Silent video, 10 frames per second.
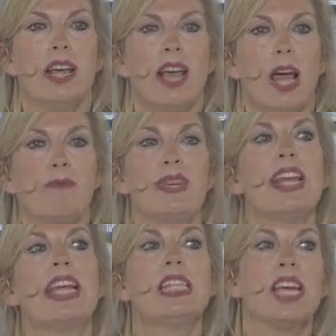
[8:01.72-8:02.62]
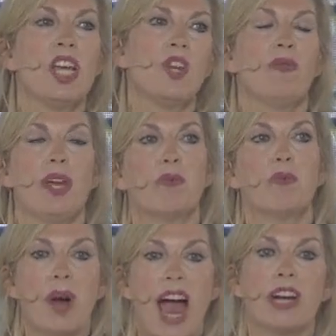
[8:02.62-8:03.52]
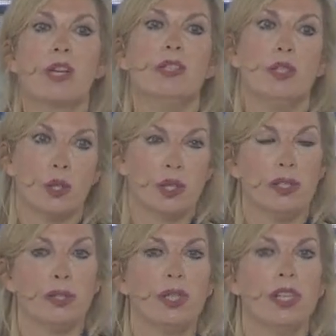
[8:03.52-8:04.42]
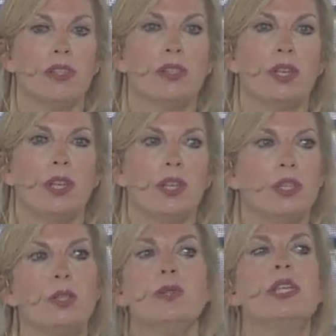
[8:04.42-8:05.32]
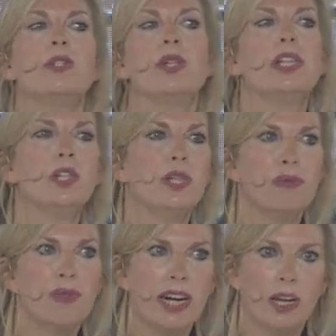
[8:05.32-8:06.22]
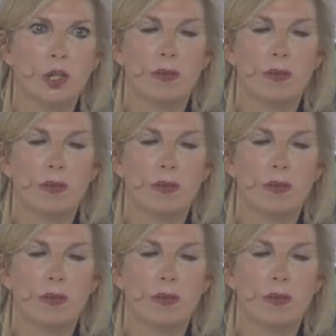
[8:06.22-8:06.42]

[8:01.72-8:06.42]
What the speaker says: and beginning to innovate radical new solutions using traditional financial